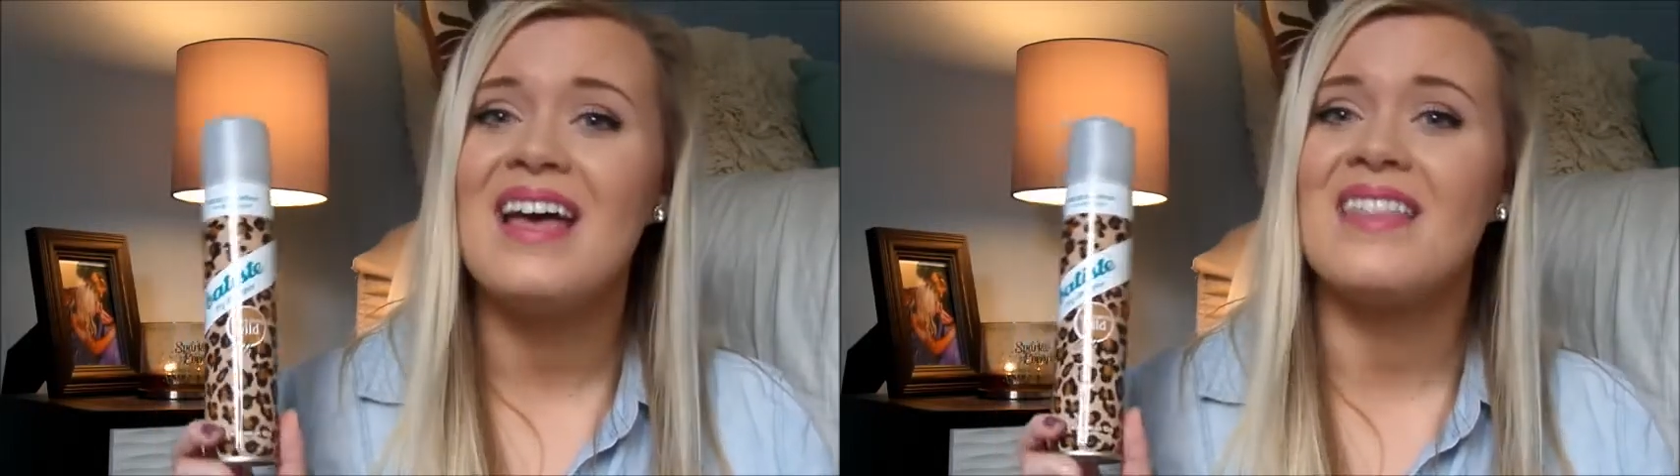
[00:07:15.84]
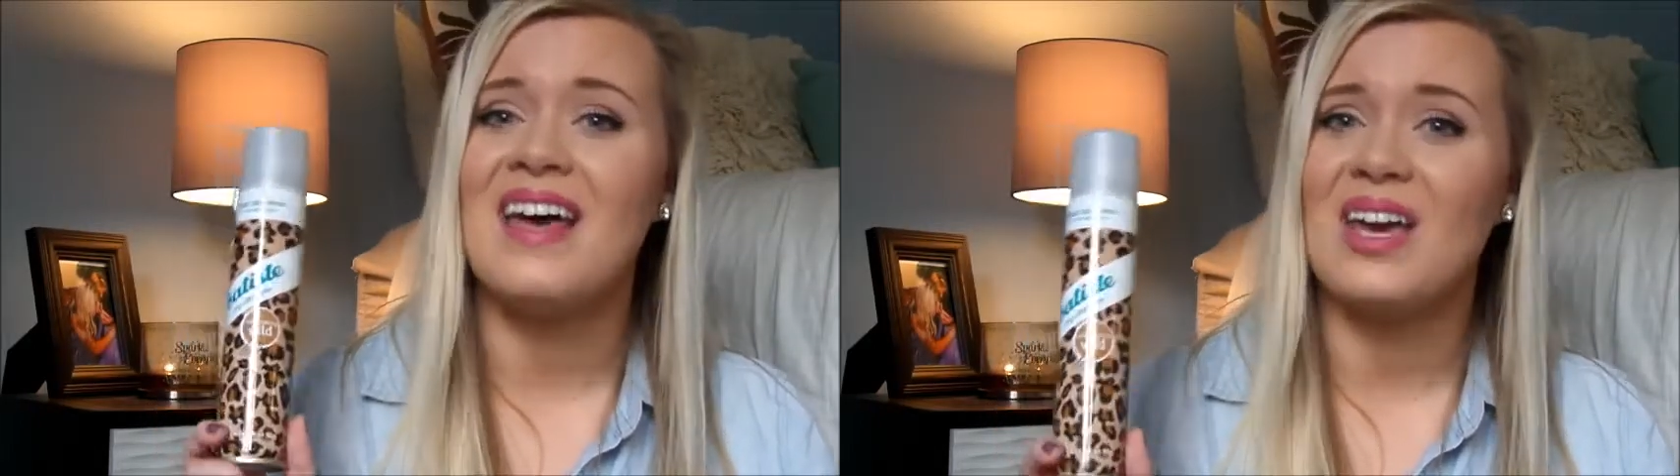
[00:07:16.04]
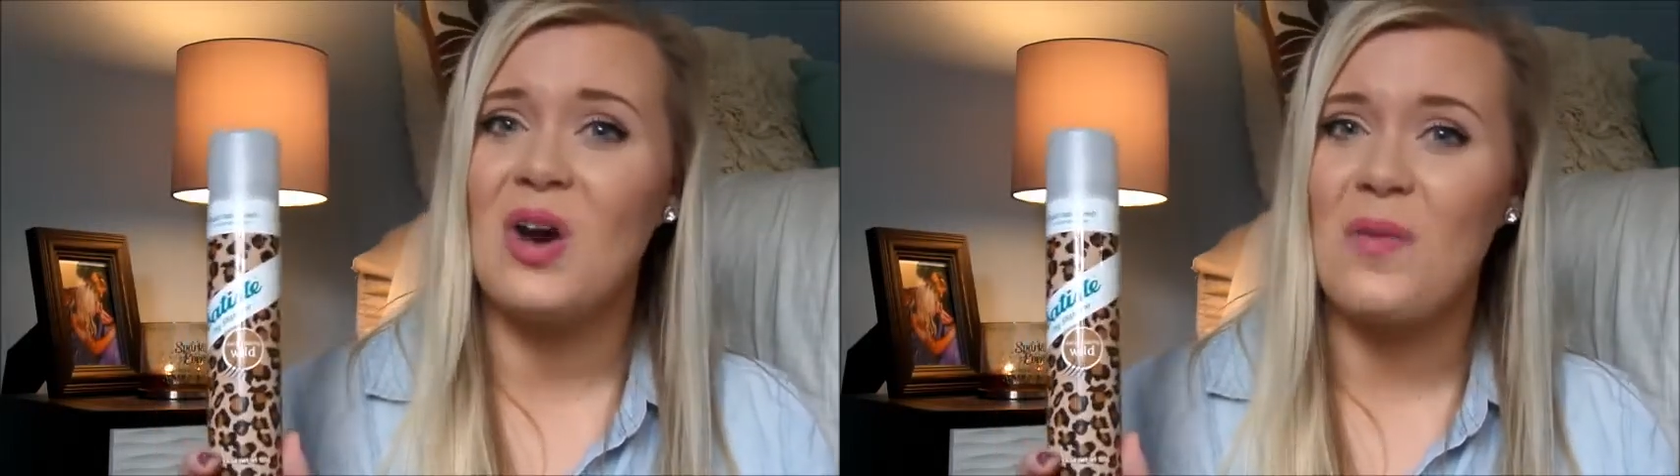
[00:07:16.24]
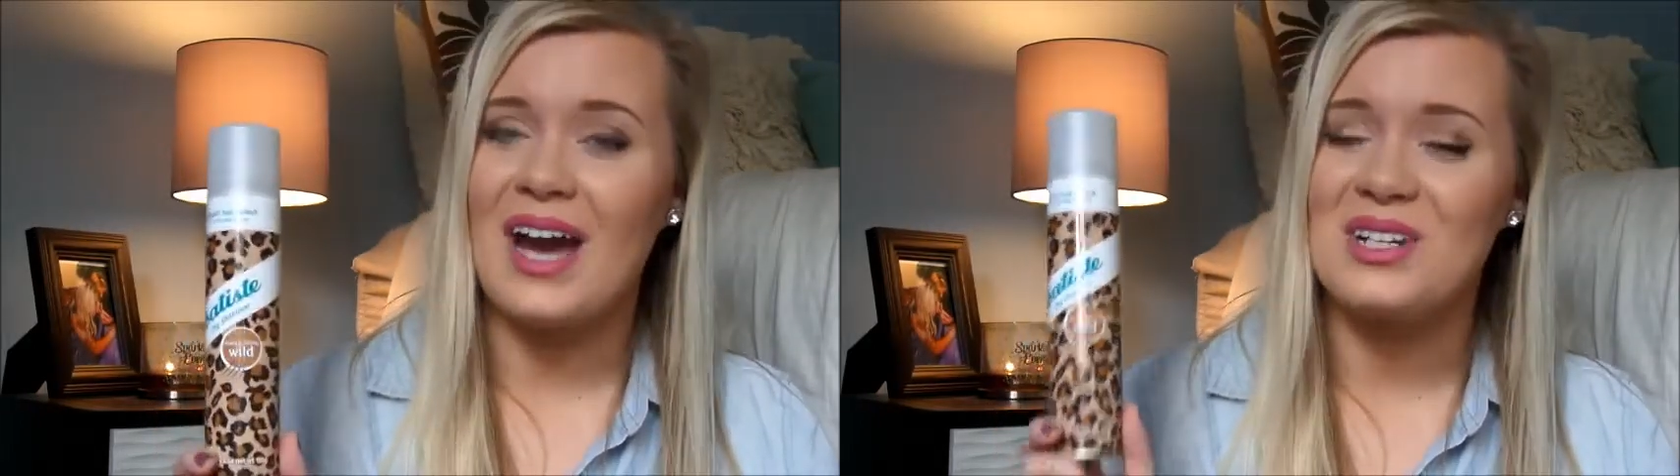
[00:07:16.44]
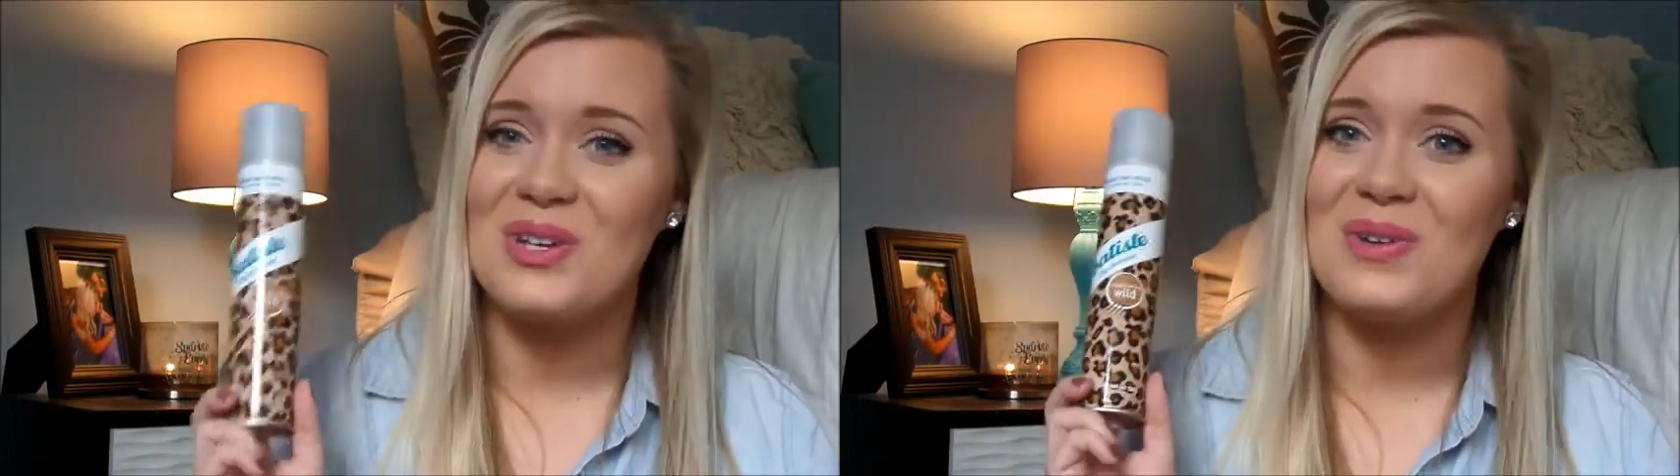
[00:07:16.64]
that I go
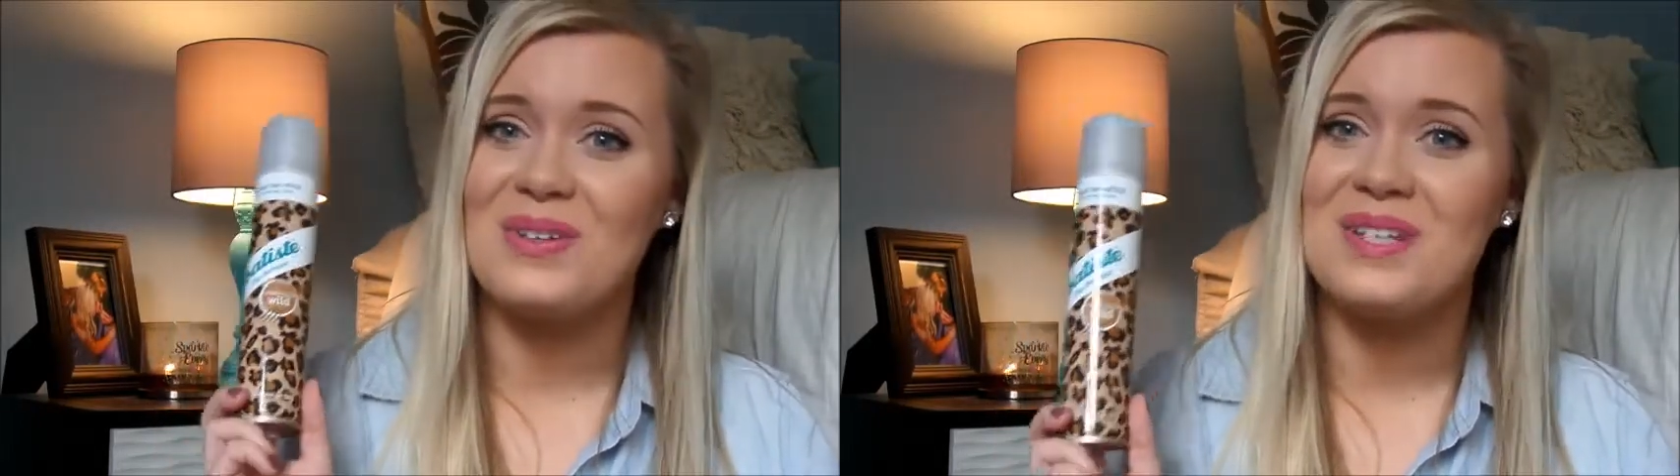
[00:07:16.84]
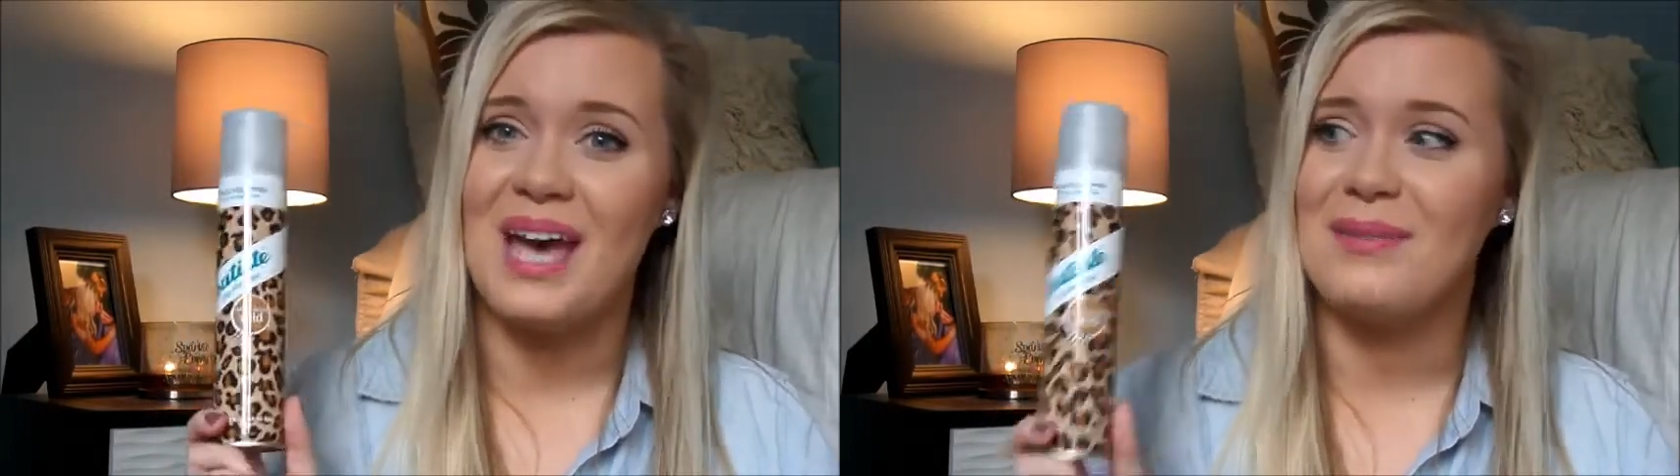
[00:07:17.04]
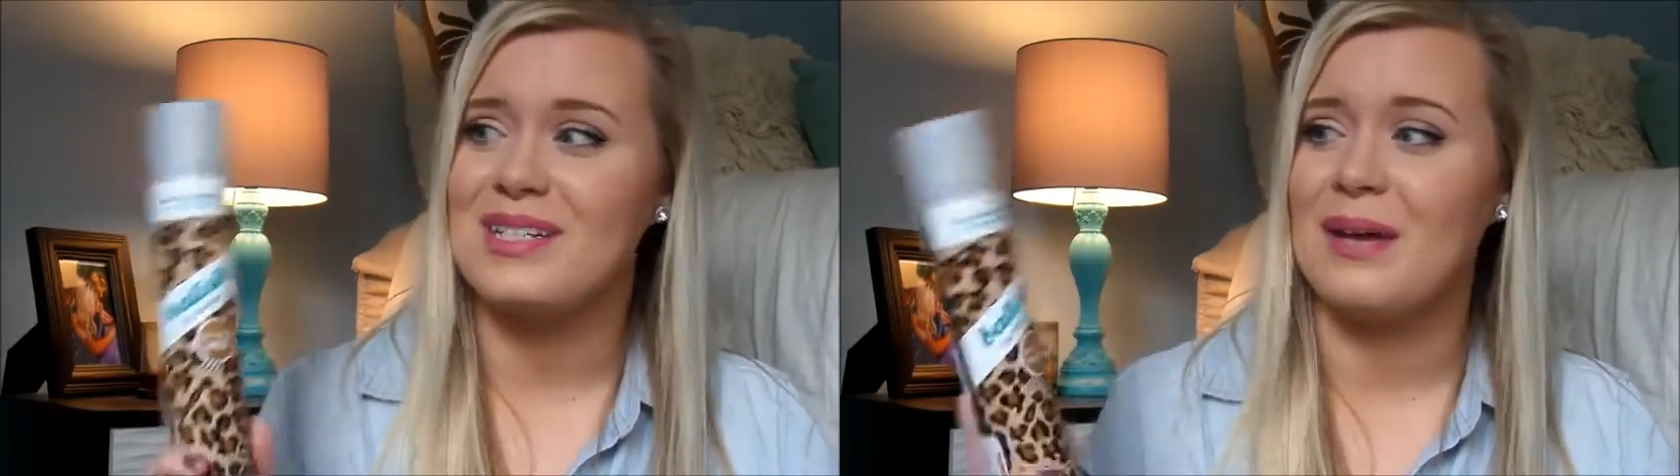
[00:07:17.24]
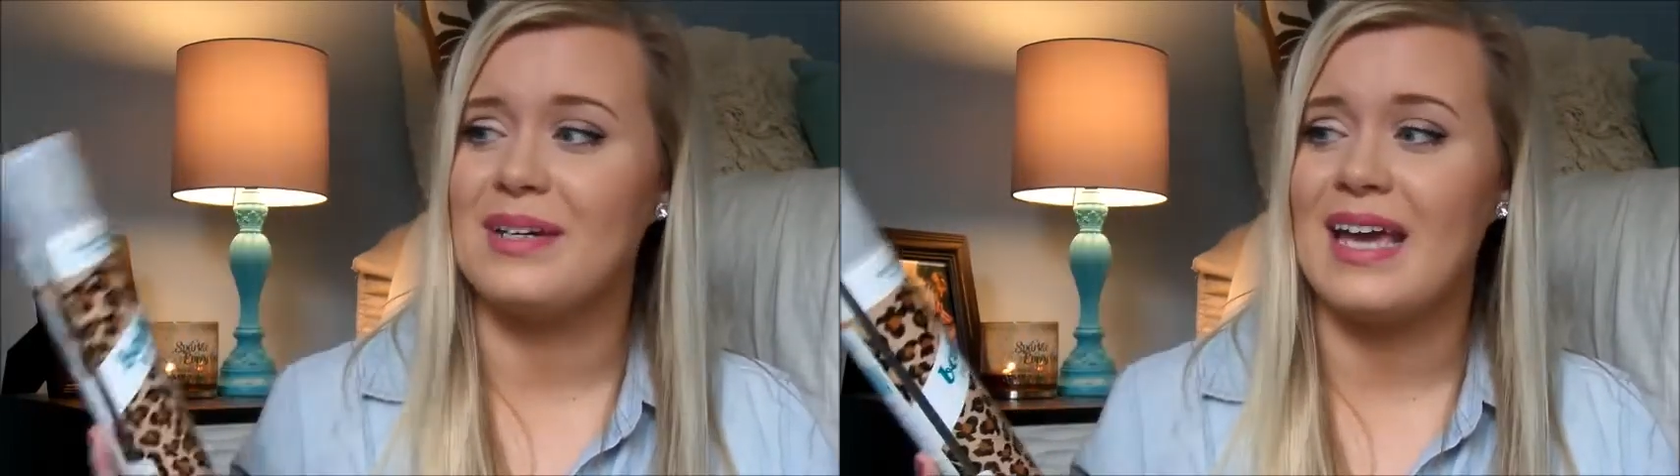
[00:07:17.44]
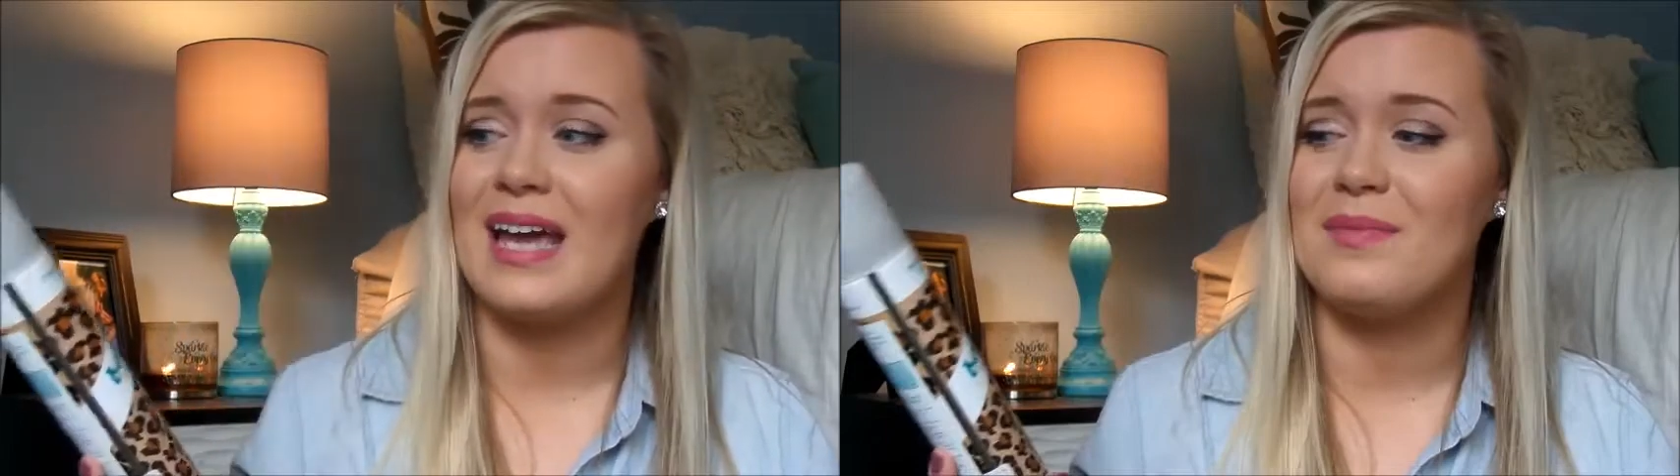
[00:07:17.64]
back to time and time and
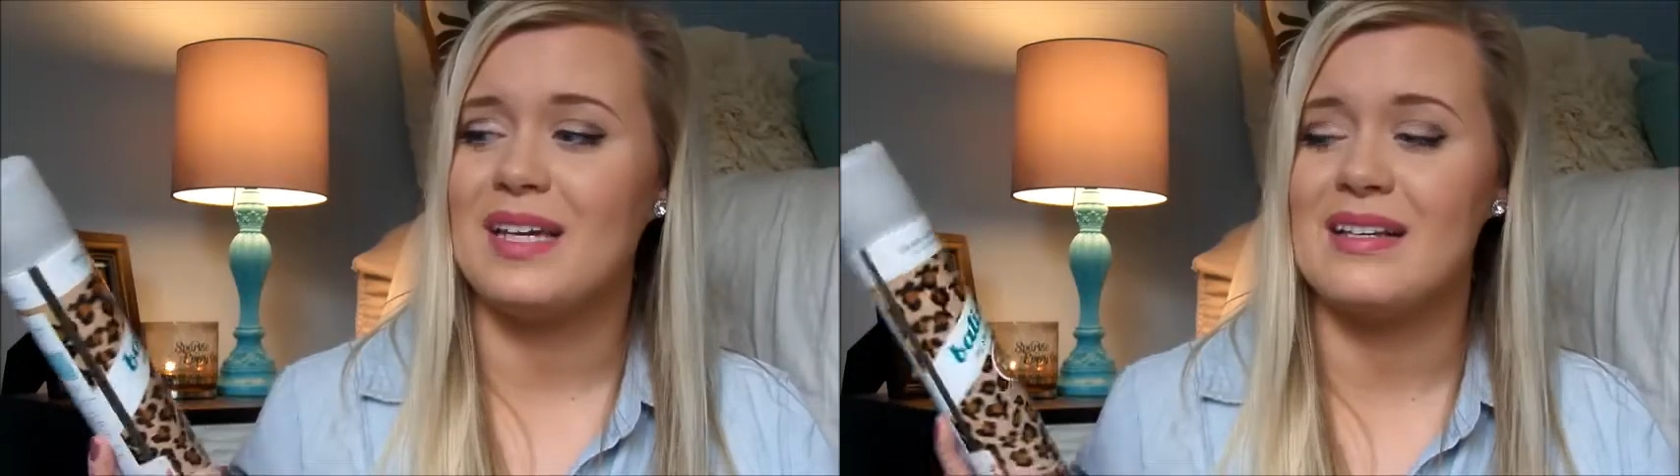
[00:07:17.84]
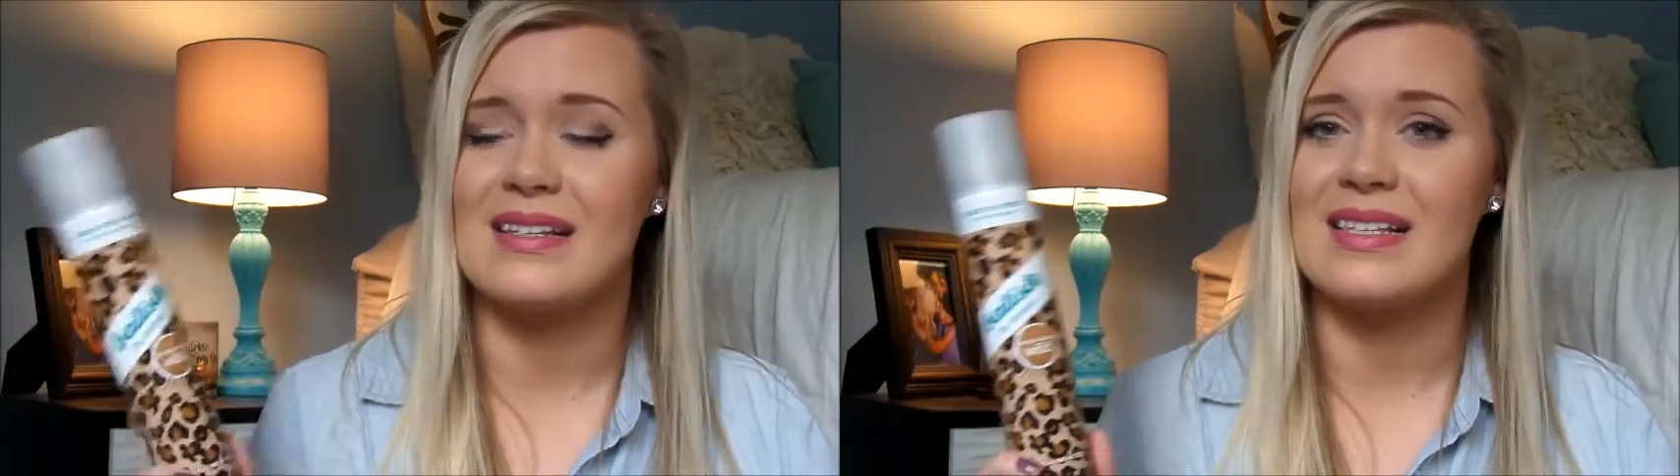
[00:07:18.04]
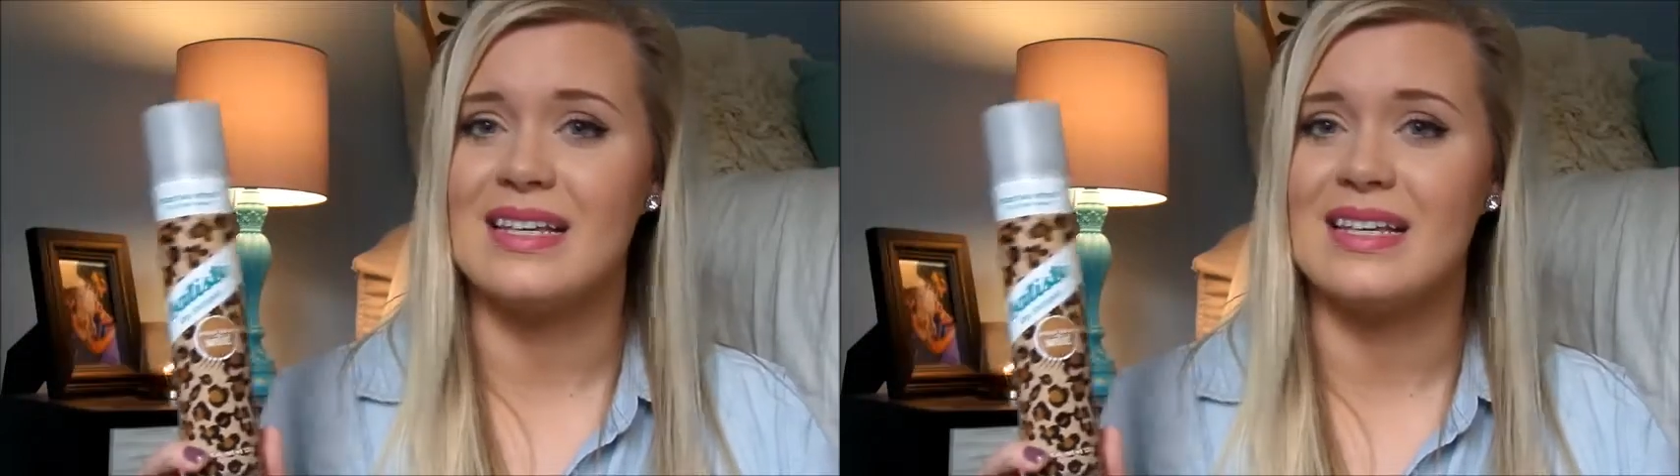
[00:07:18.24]
again because